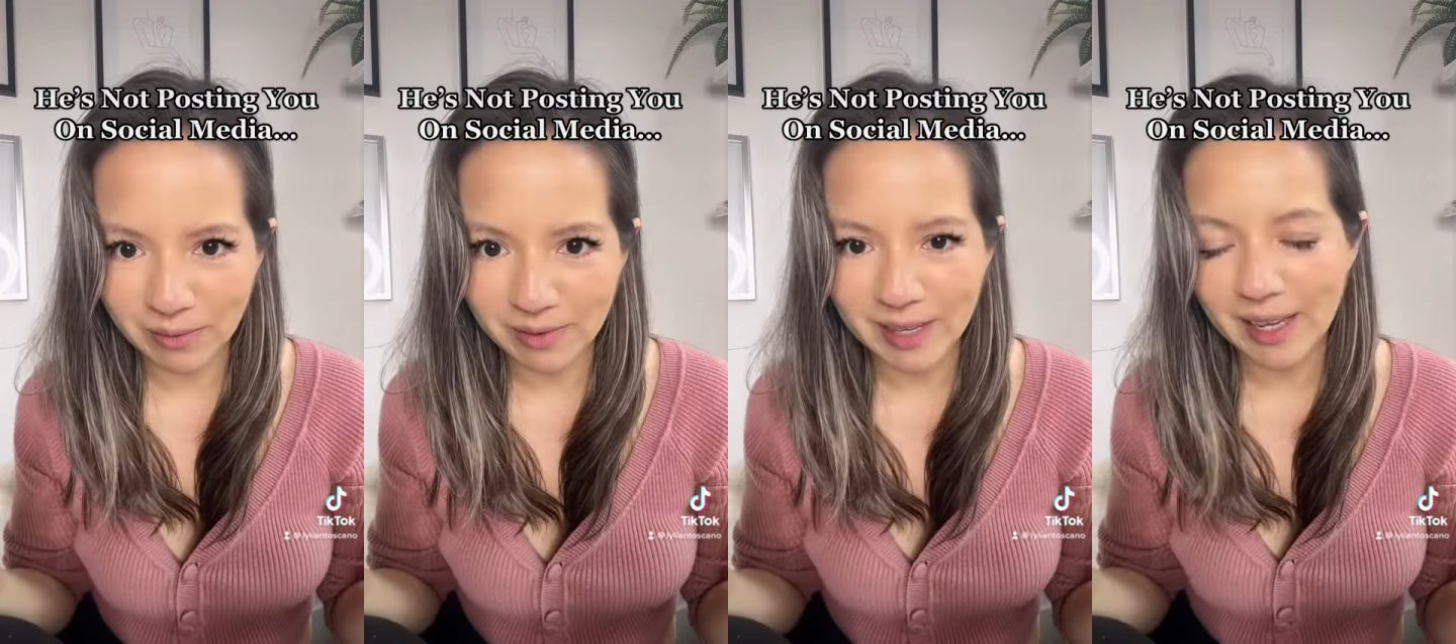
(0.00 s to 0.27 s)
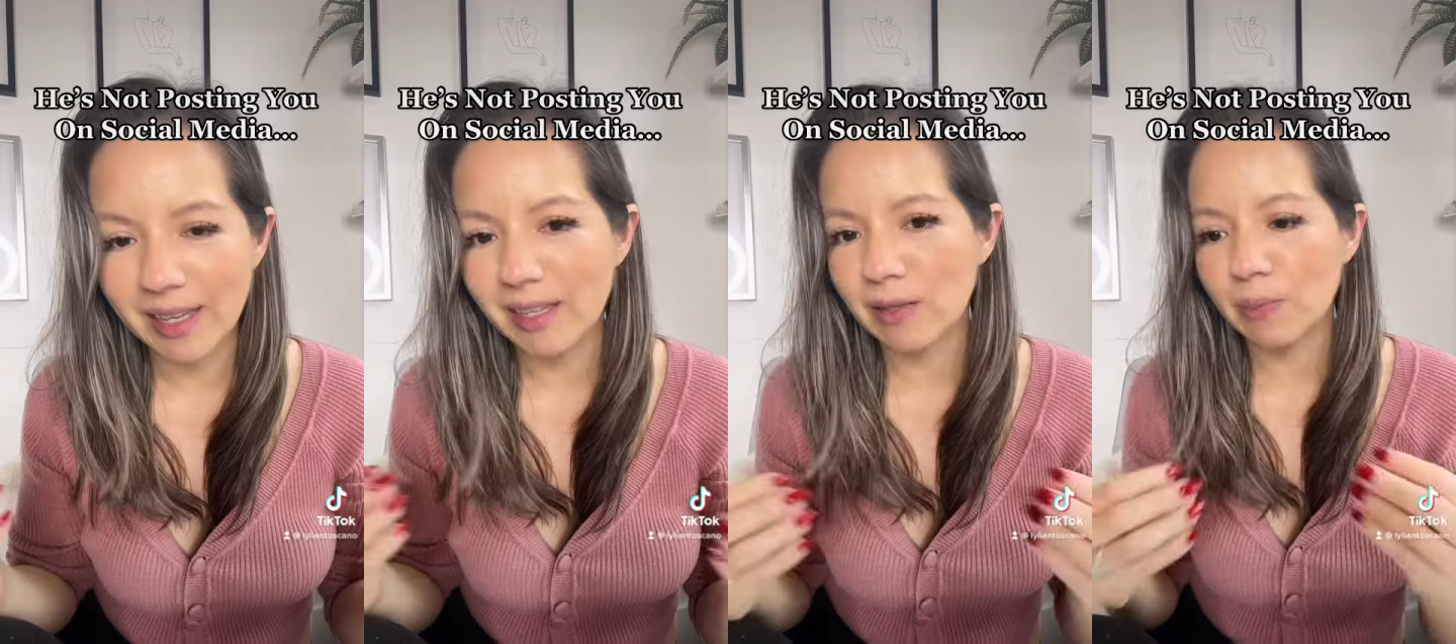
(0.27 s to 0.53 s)
that
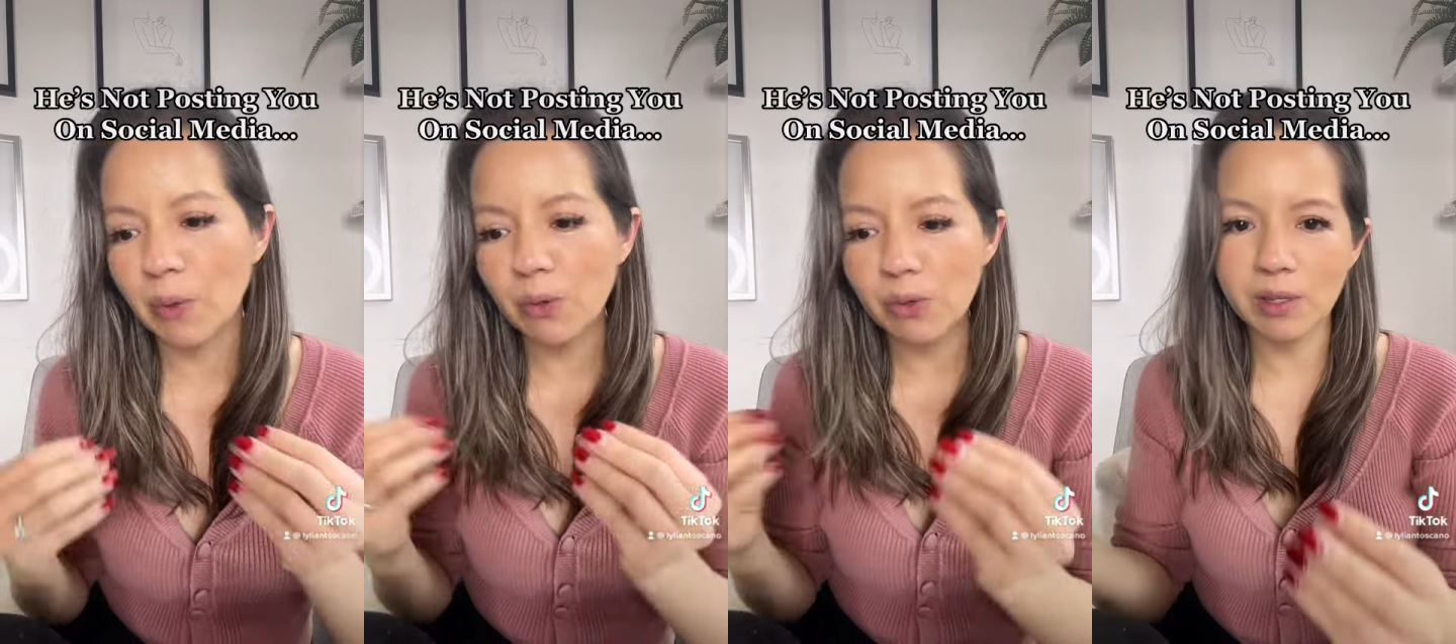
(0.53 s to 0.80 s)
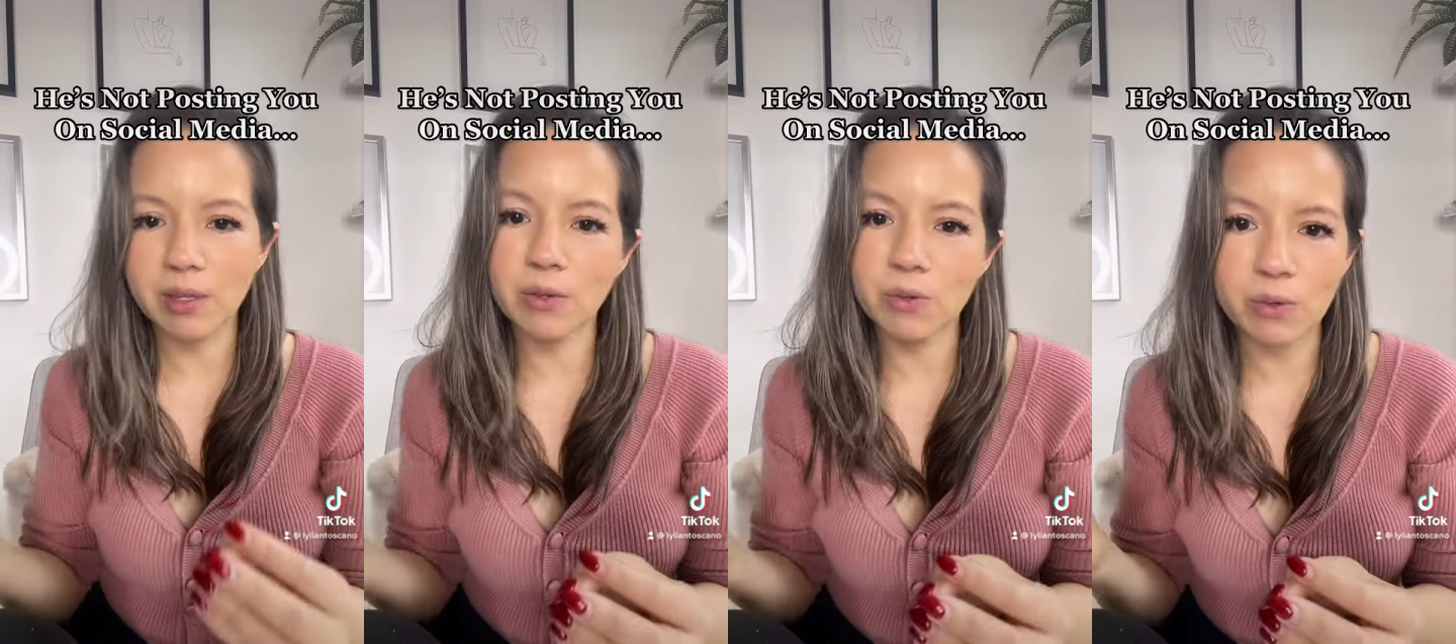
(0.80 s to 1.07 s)
he's
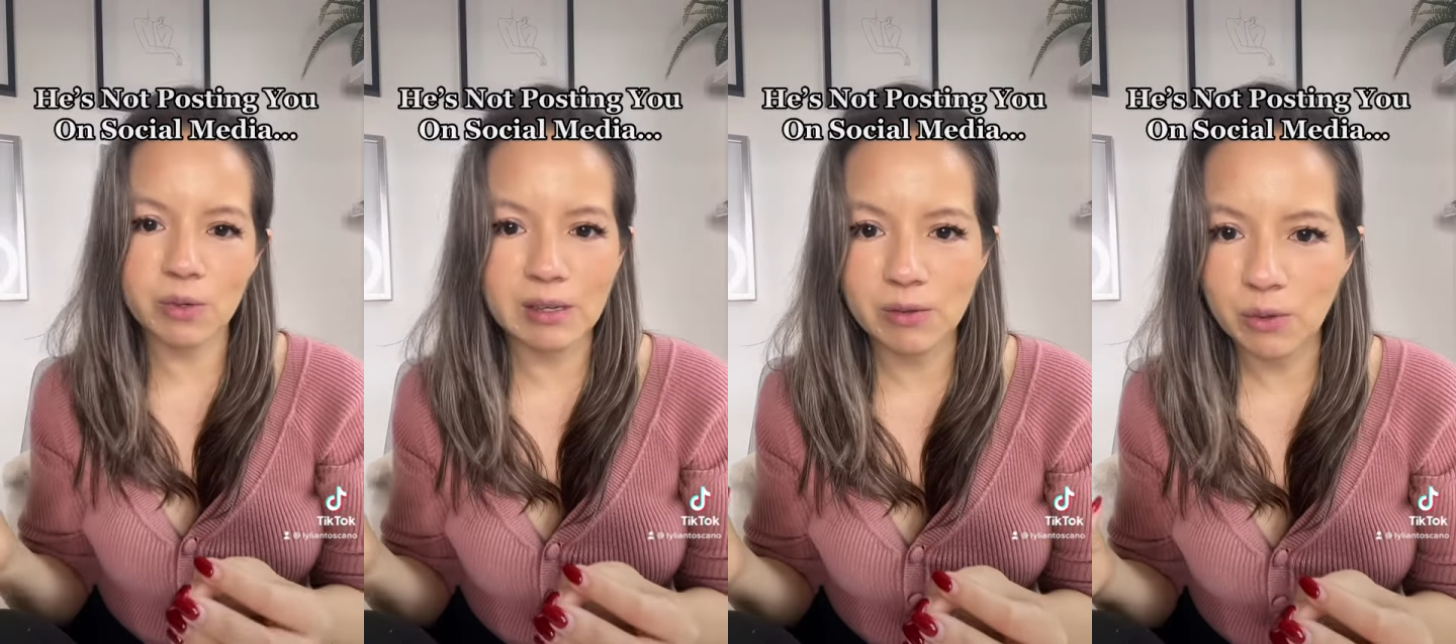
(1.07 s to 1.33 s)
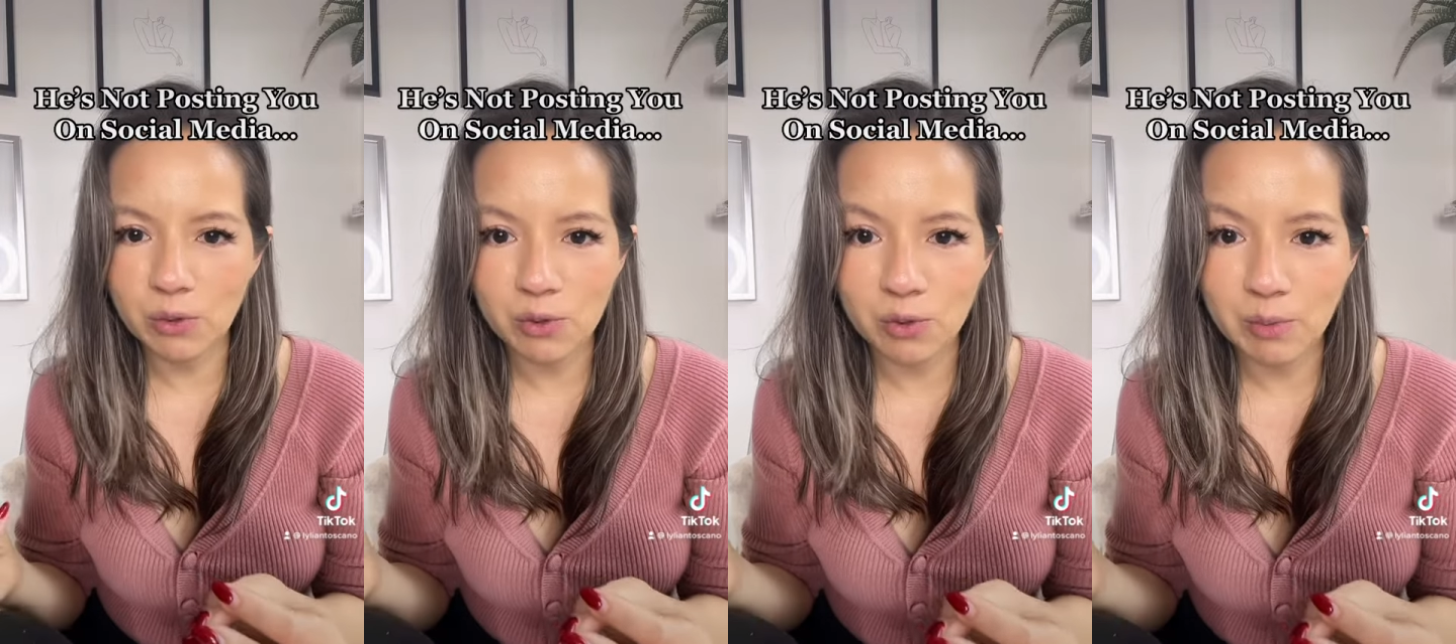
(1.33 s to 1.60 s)
posting you on his
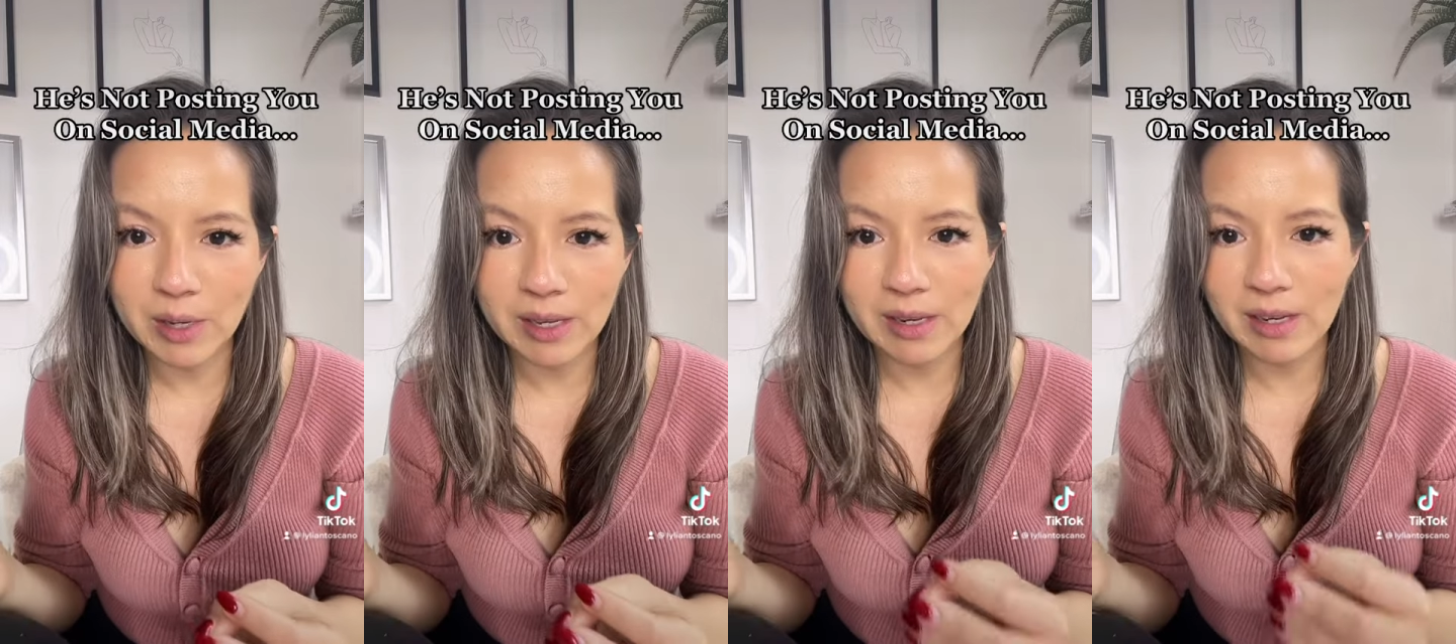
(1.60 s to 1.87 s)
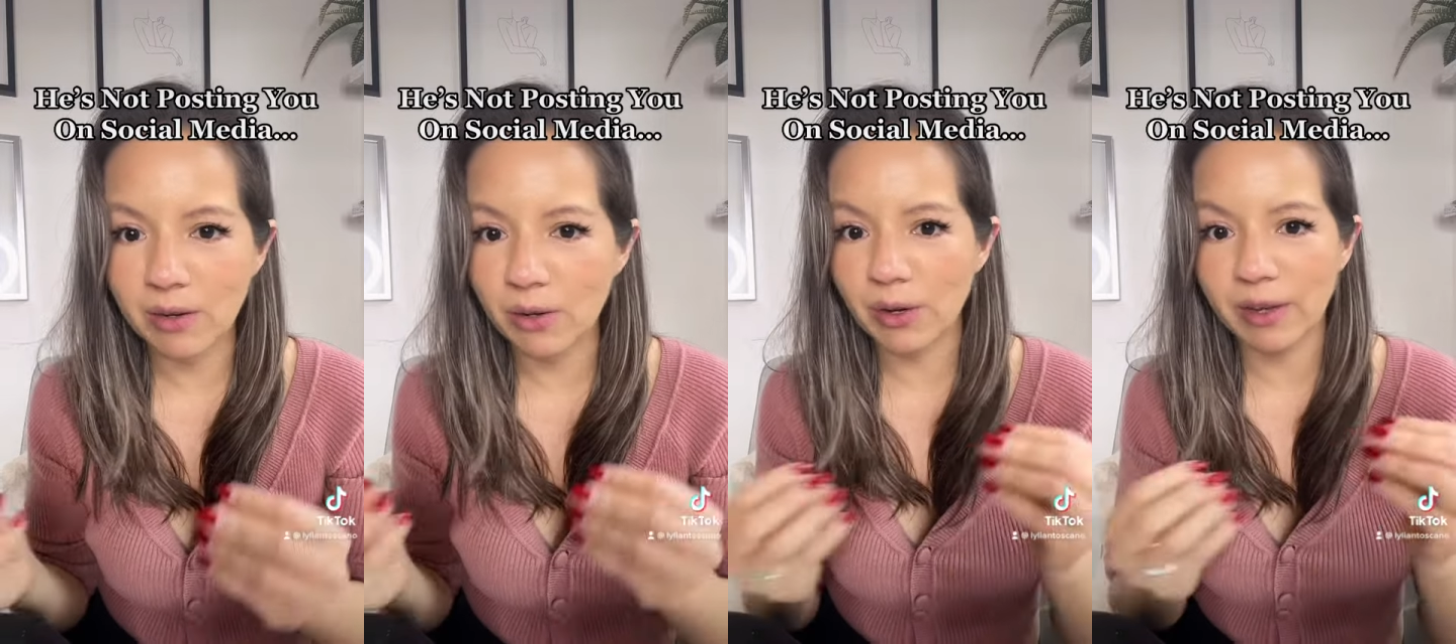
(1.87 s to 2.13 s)
social
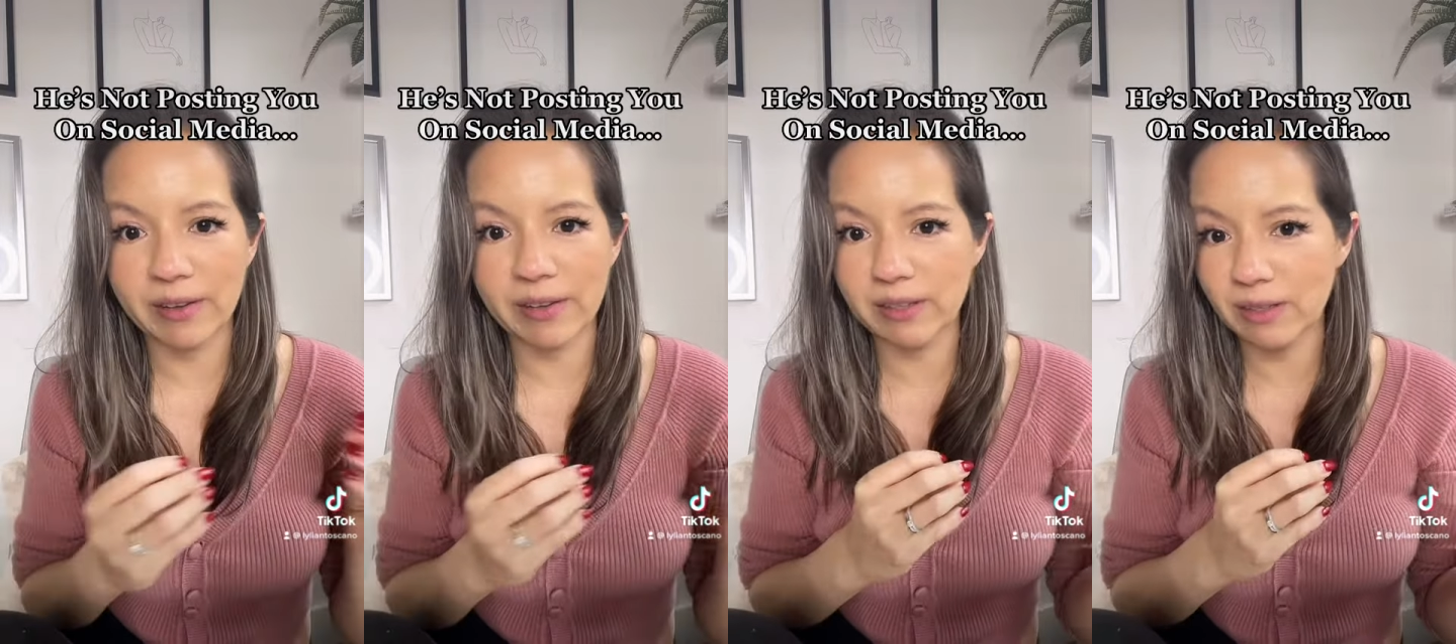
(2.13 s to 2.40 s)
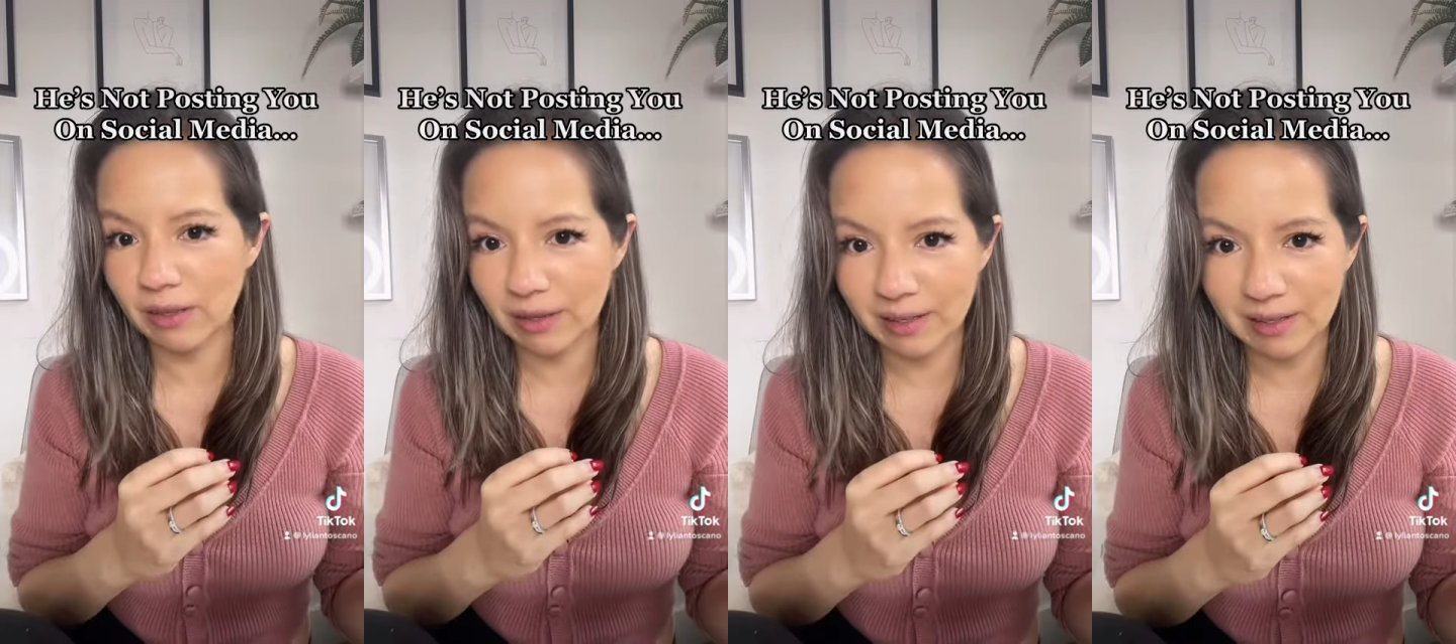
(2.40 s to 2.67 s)
media or he's
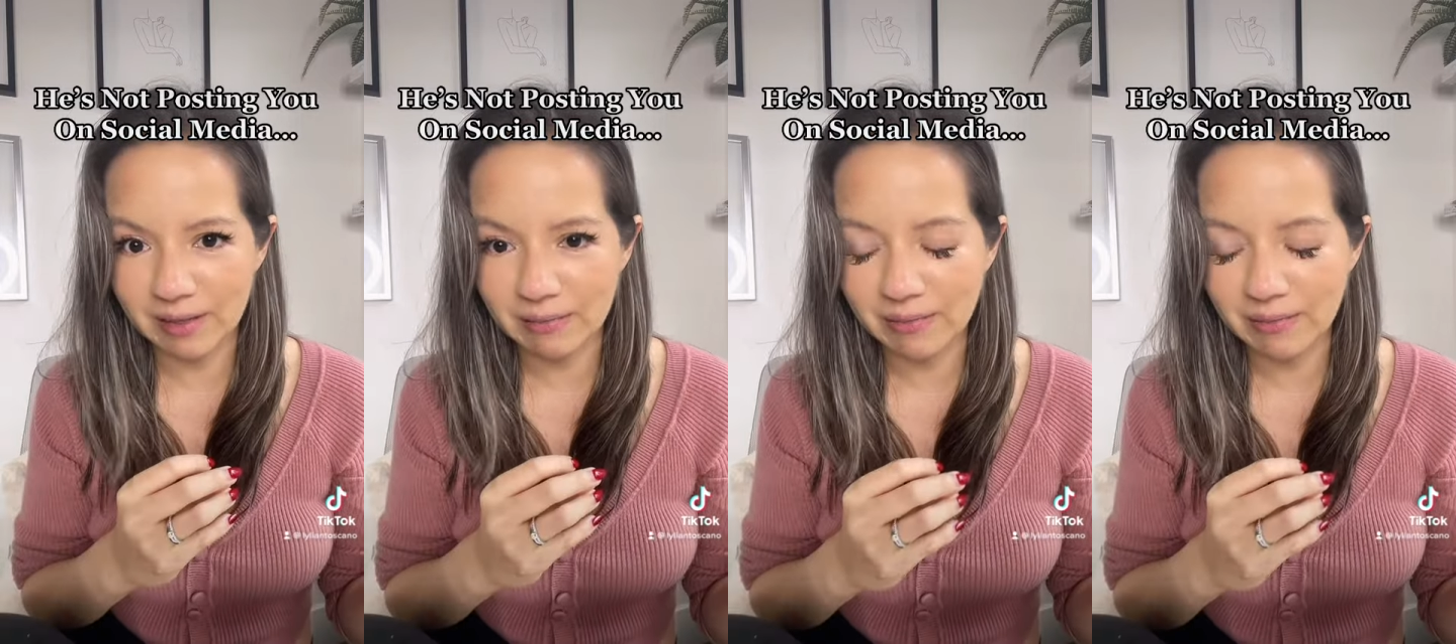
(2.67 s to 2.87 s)
not.